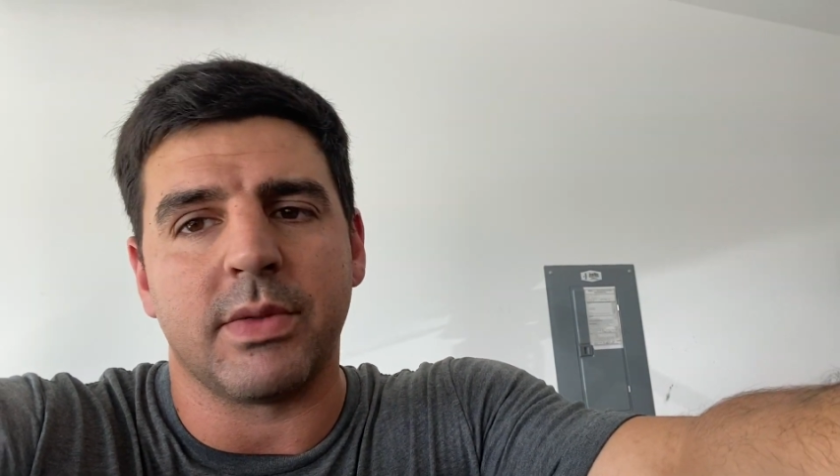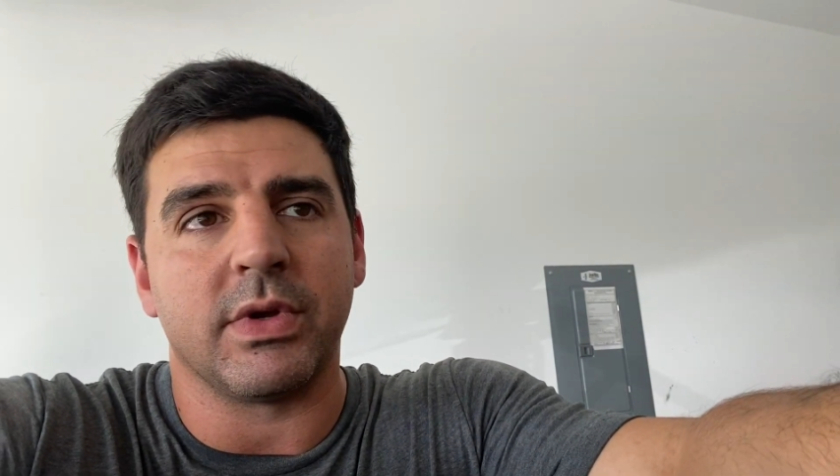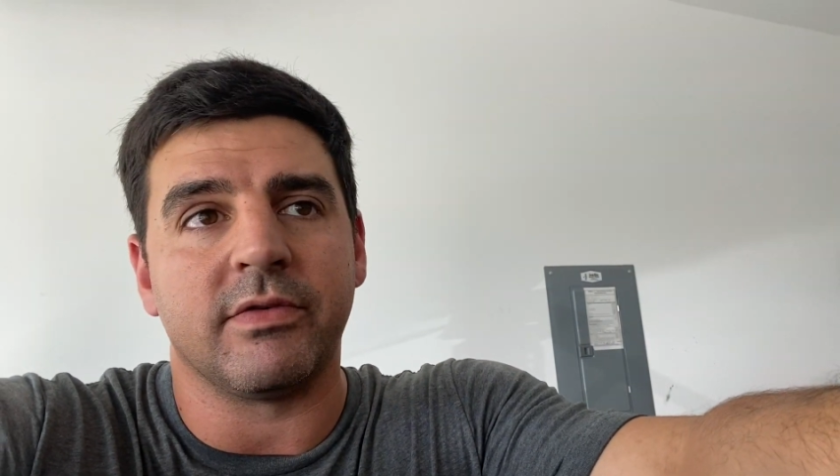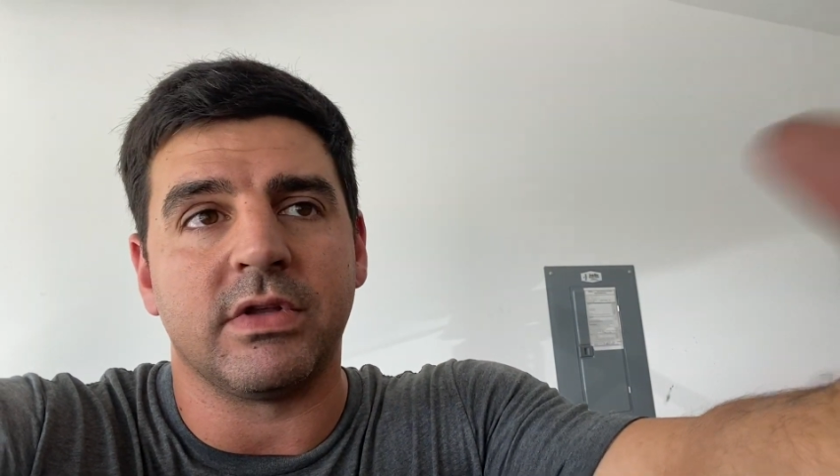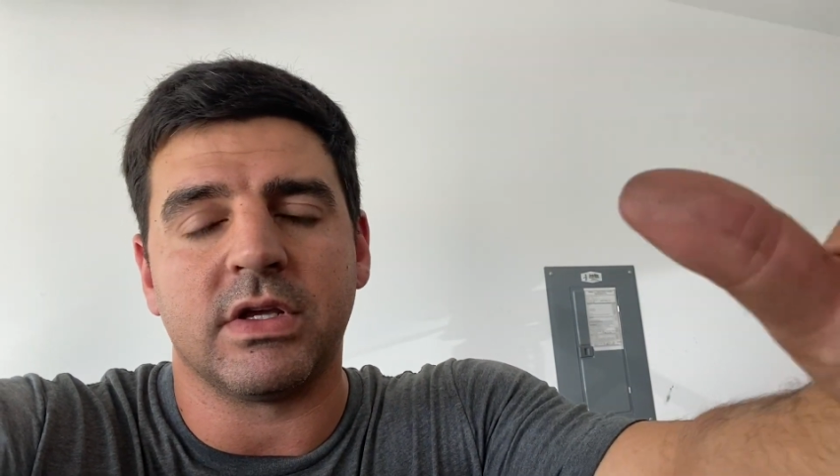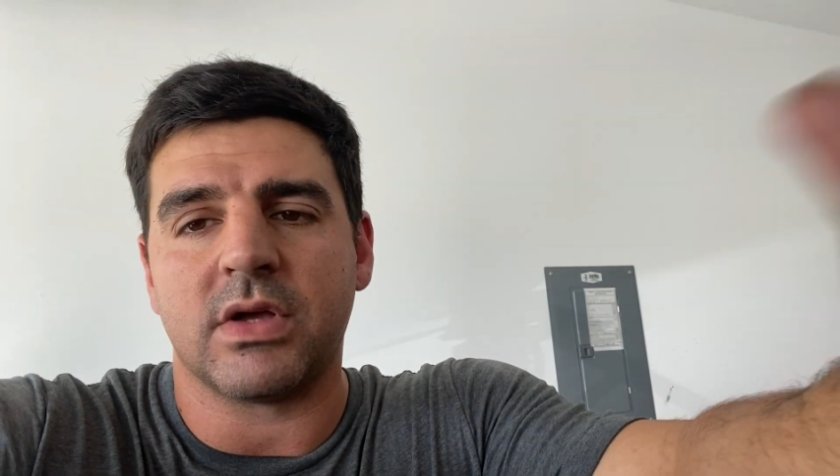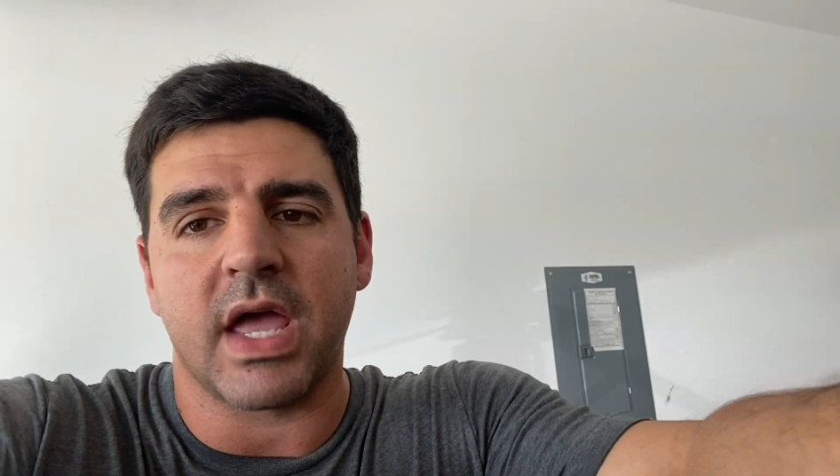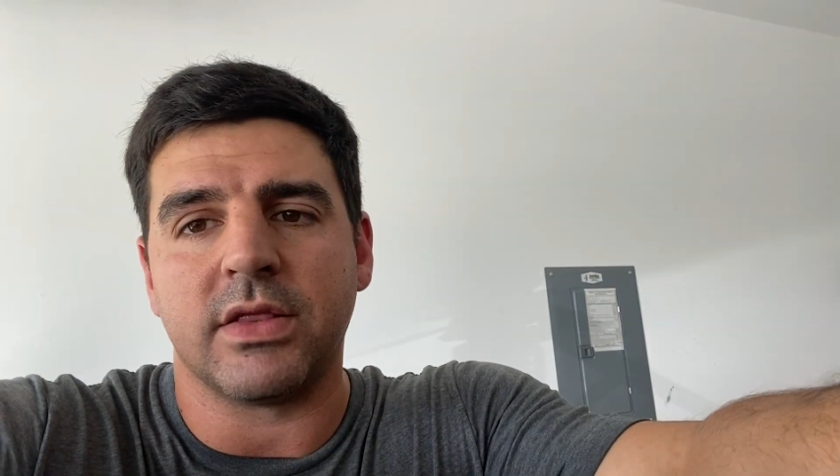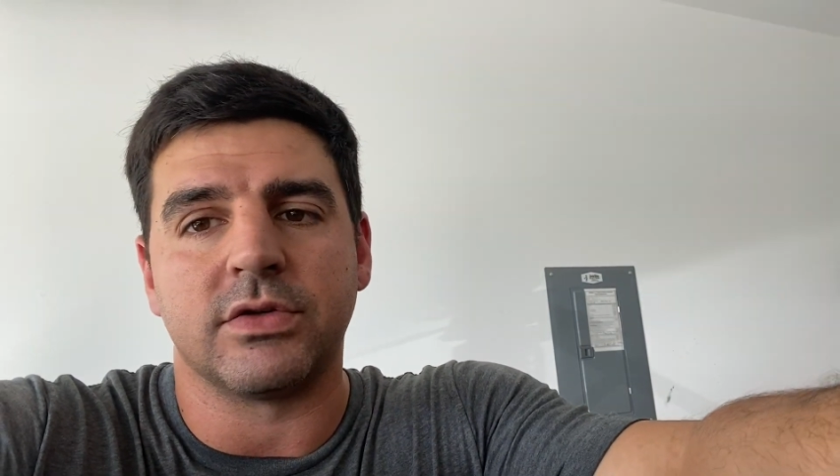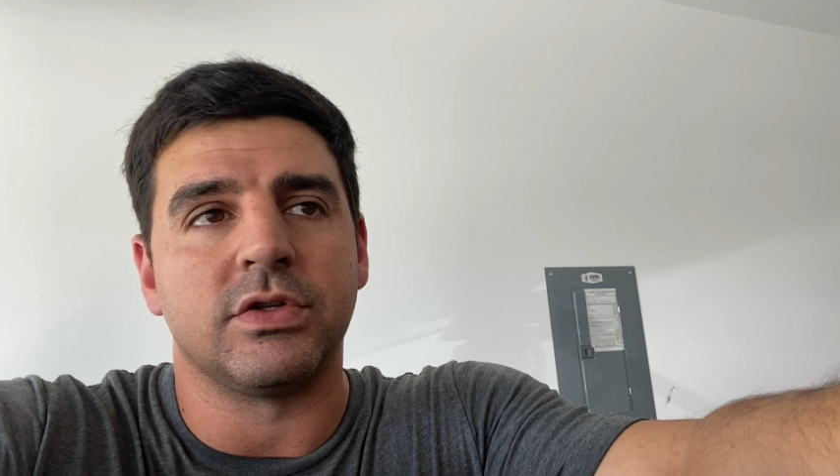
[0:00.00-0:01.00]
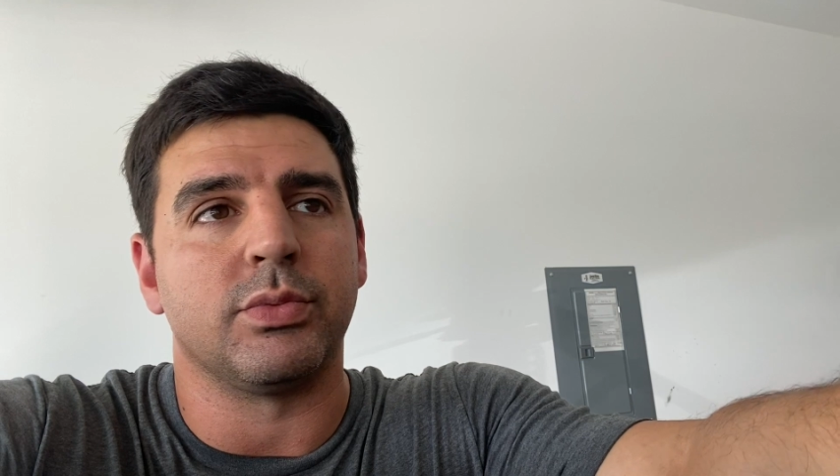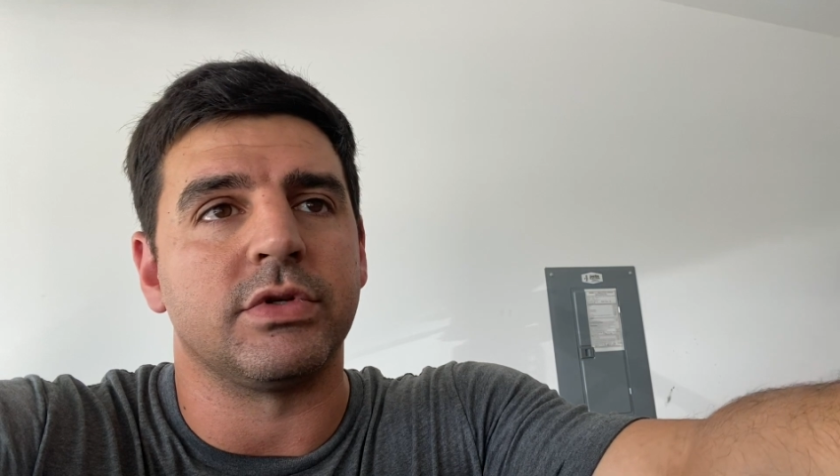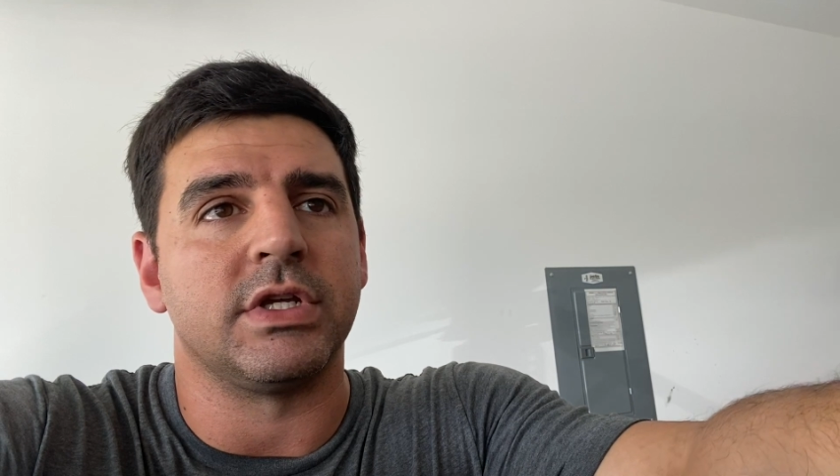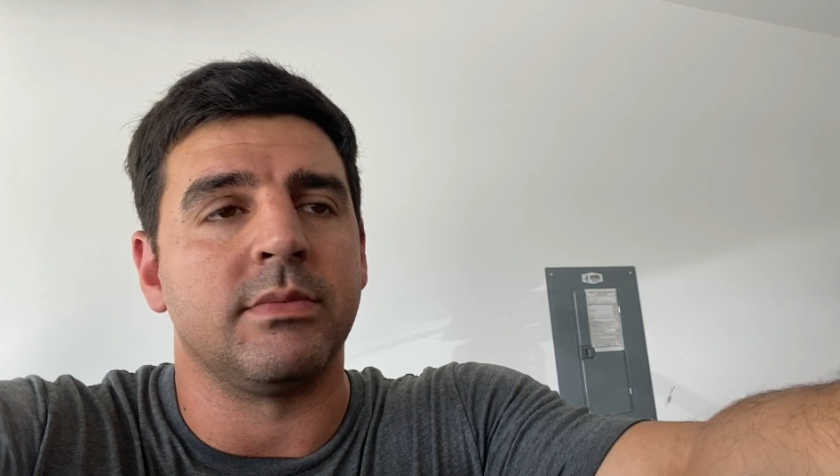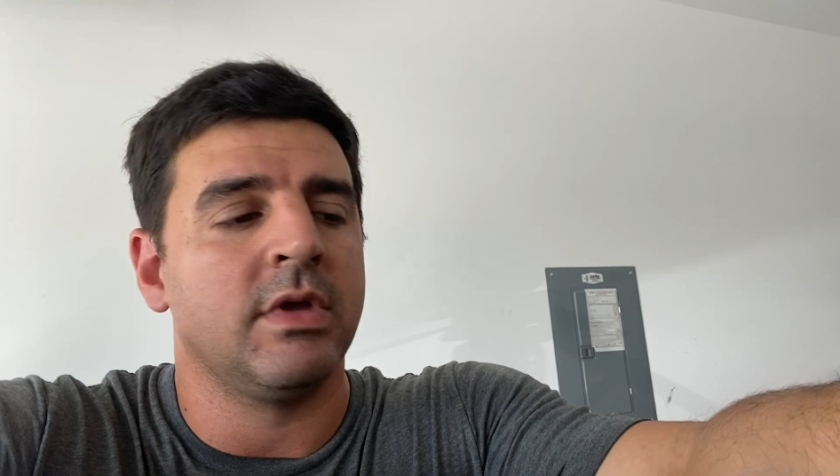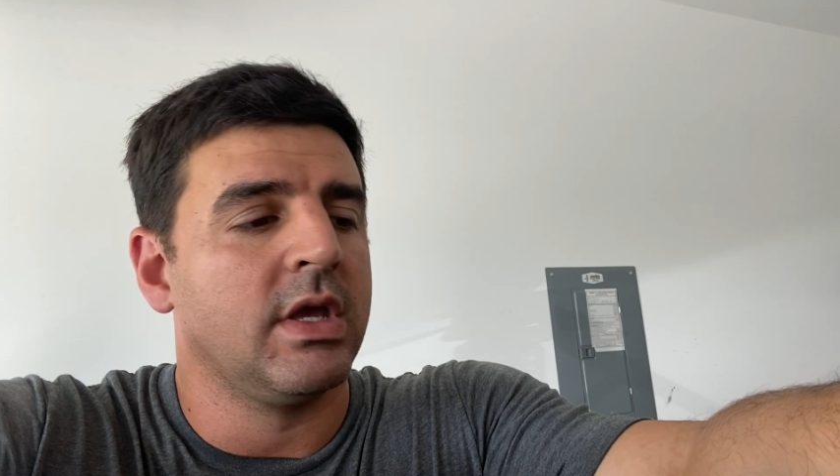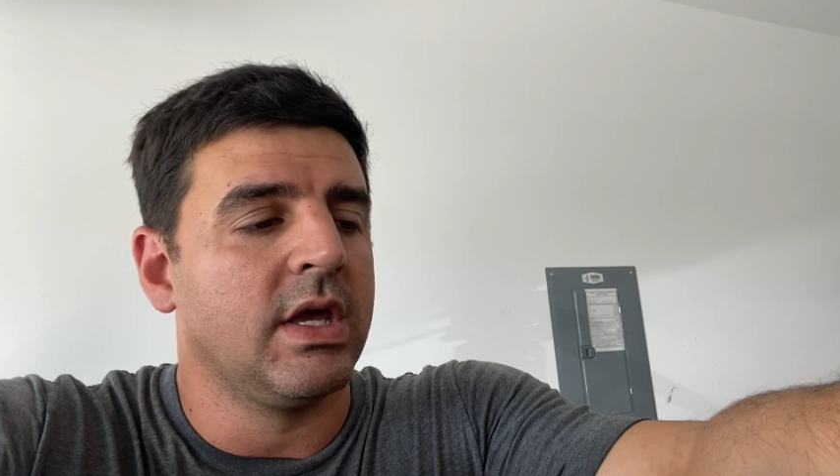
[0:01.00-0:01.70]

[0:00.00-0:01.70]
that big of a deal, and they're super cheap.